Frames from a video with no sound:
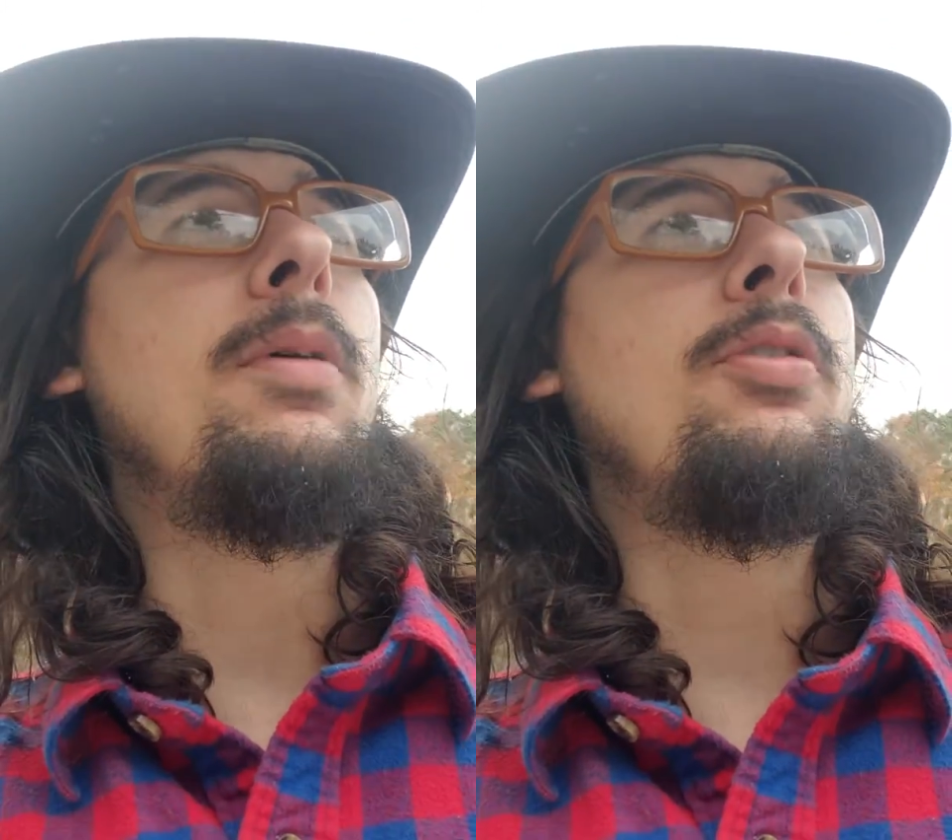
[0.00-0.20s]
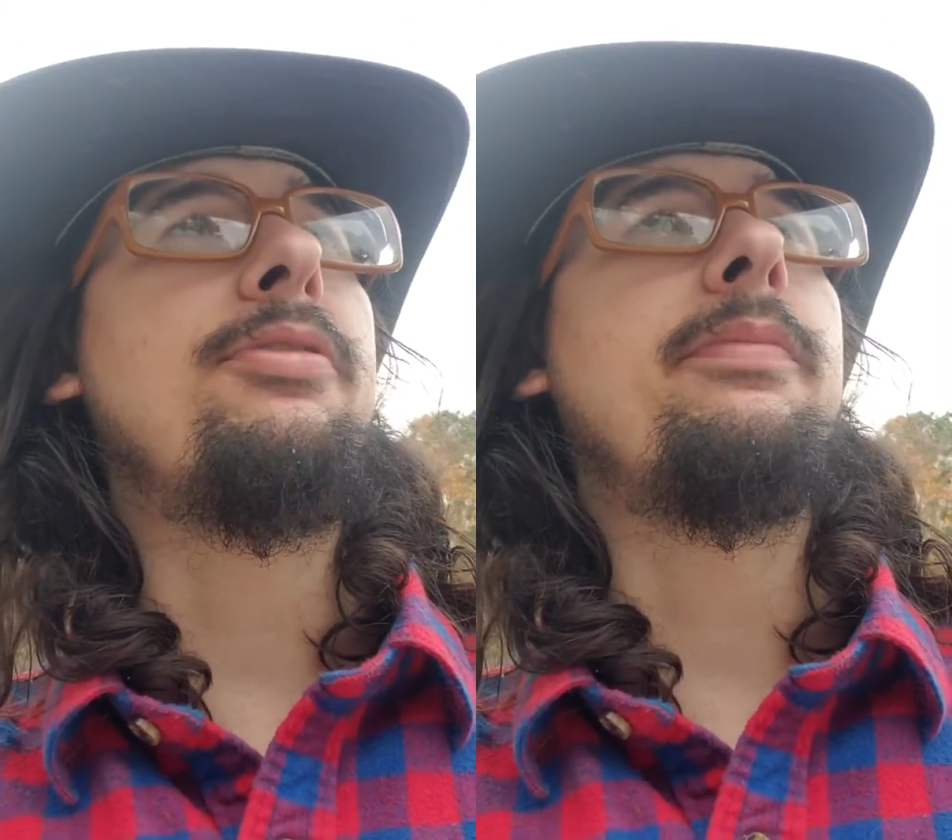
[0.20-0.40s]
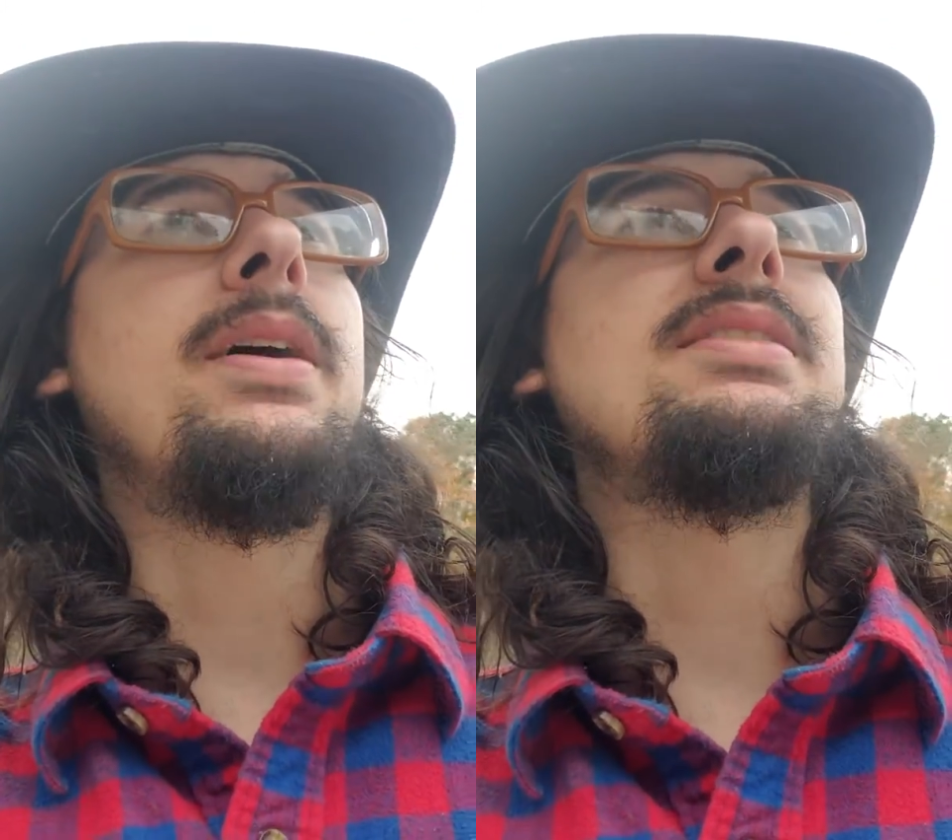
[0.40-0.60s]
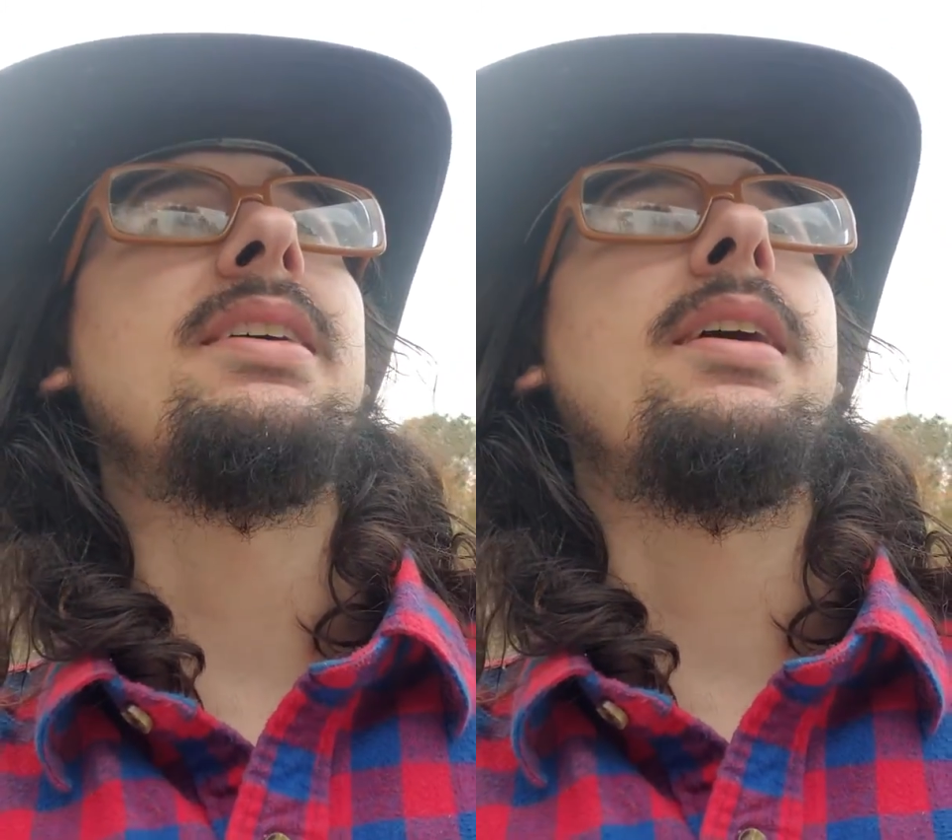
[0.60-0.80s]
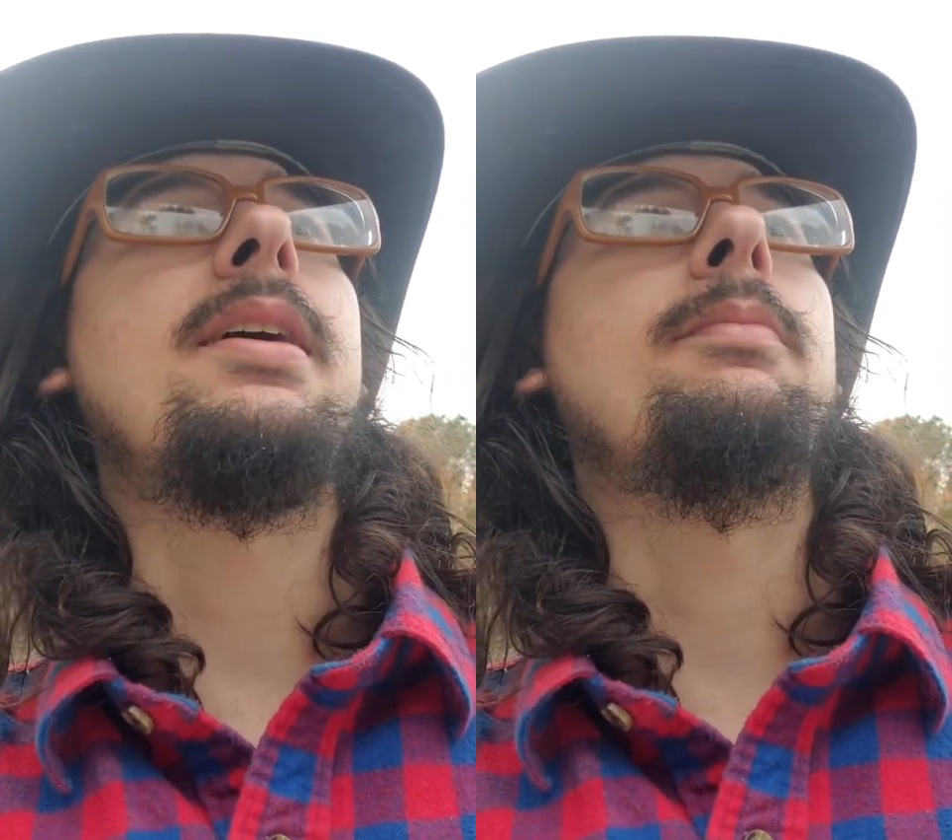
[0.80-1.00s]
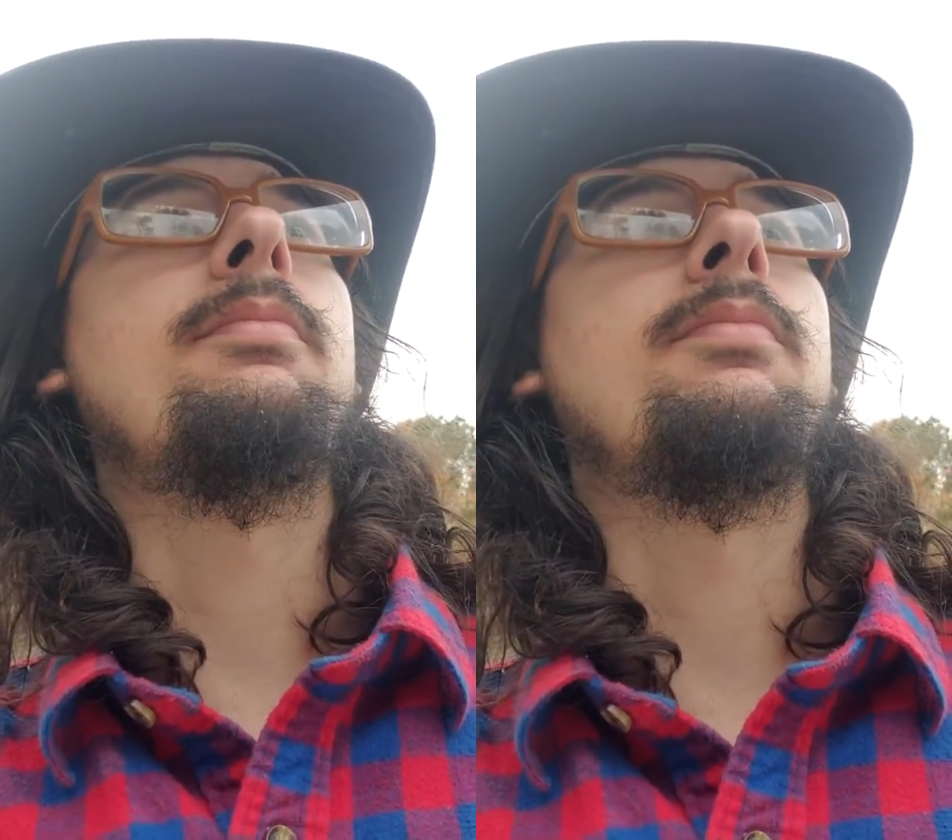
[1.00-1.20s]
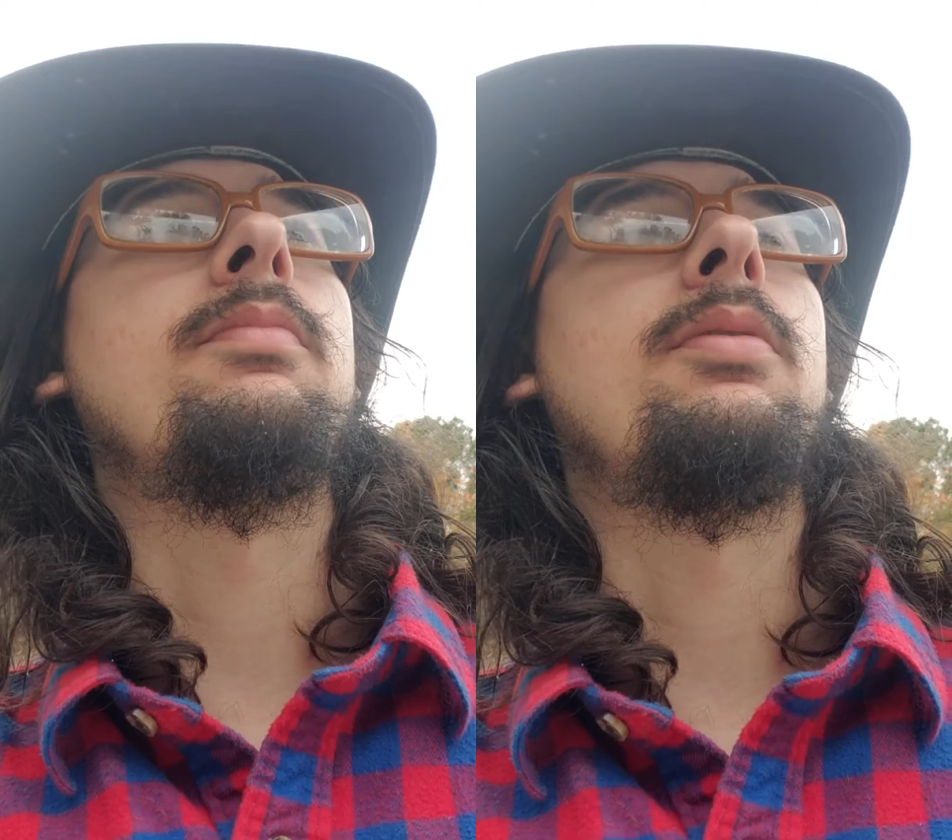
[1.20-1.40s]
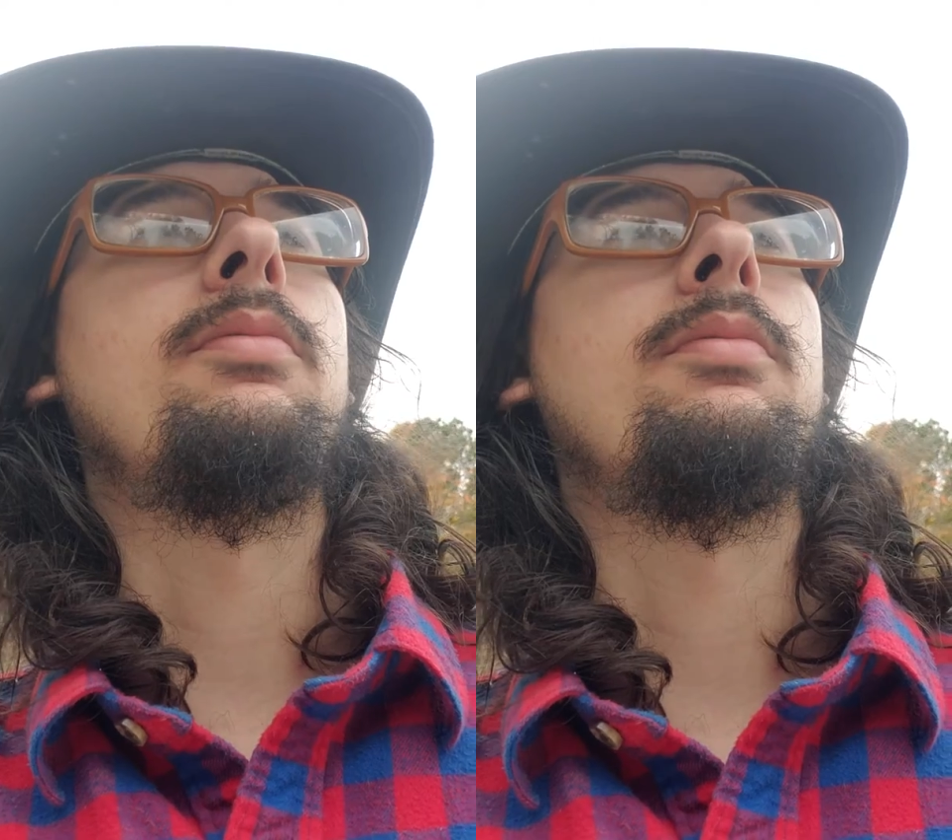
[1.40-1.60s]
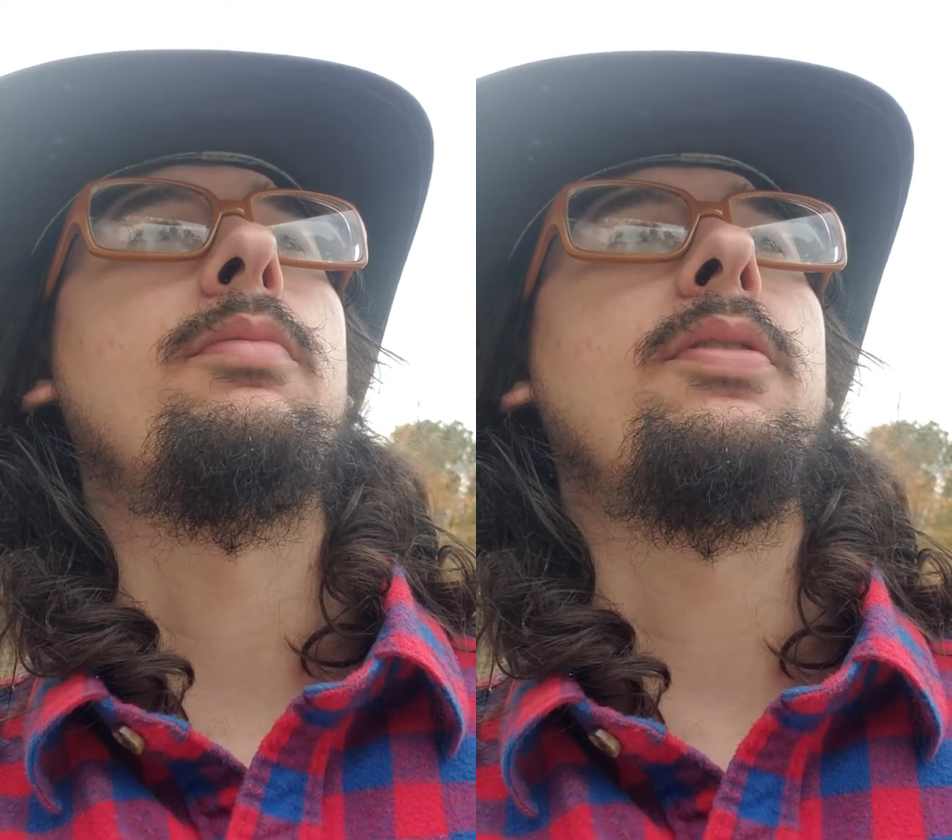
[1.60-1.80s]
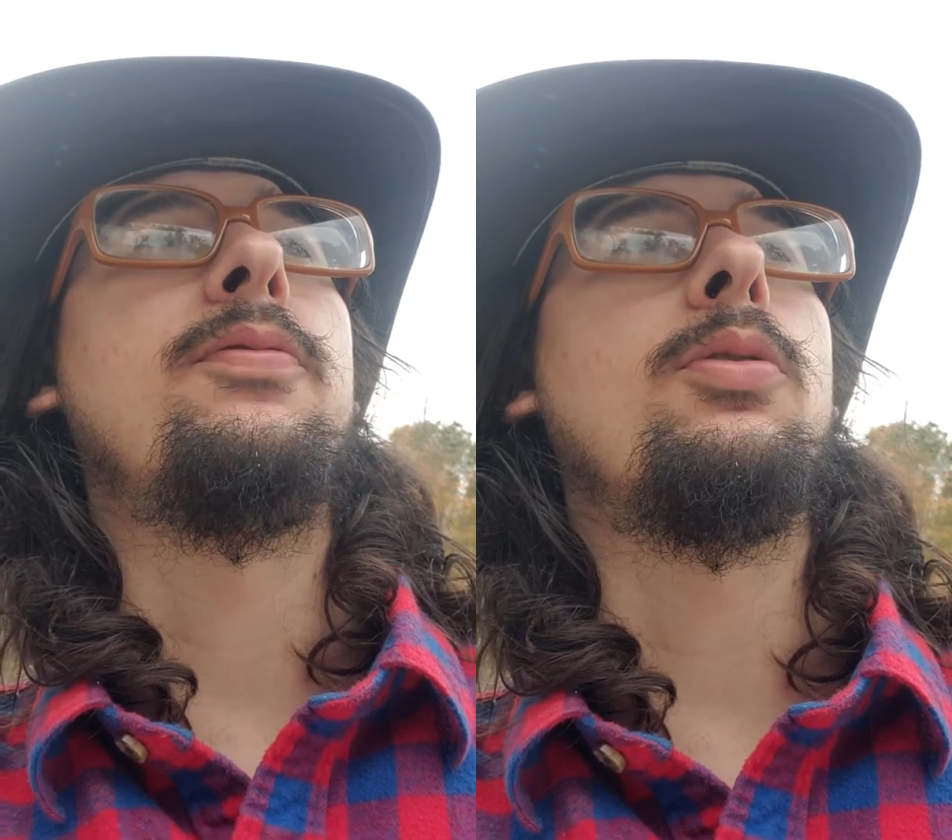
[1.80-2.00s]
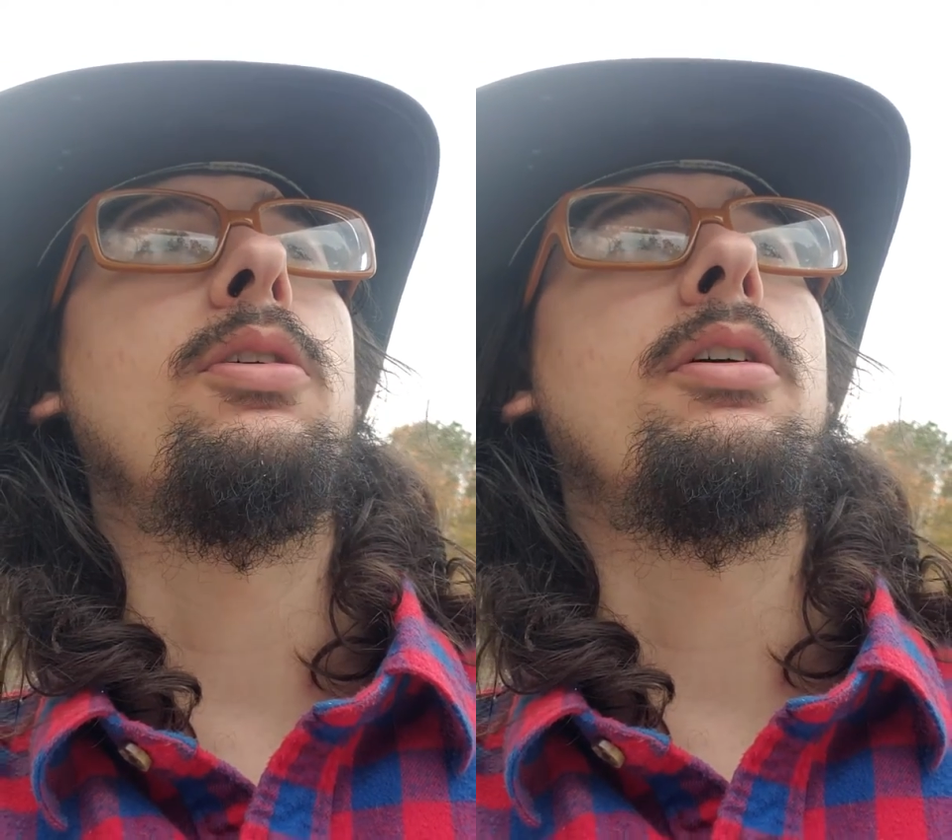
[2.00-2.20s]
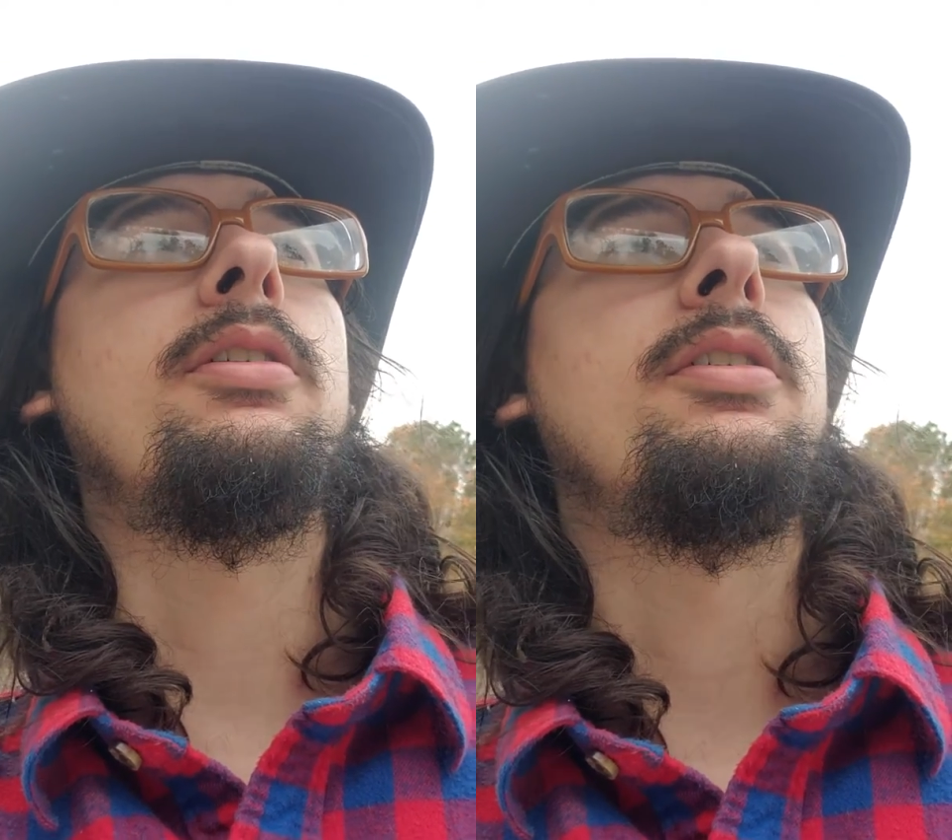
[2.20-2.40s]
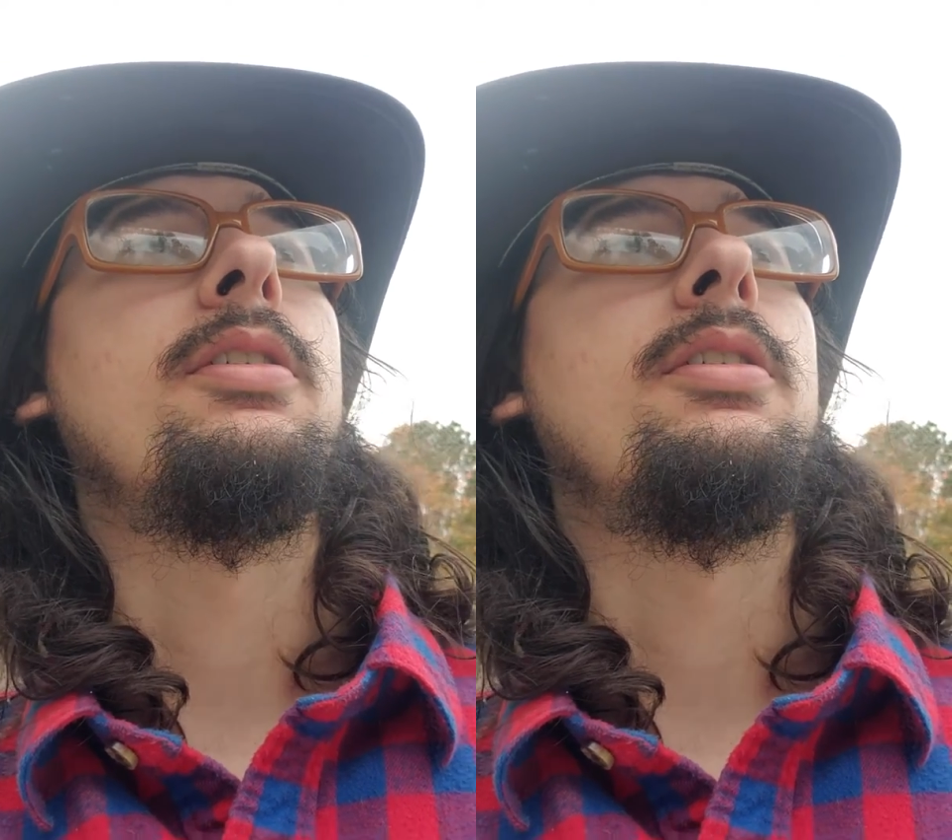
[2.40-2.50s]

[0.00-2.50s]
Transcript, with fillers: most of my time before,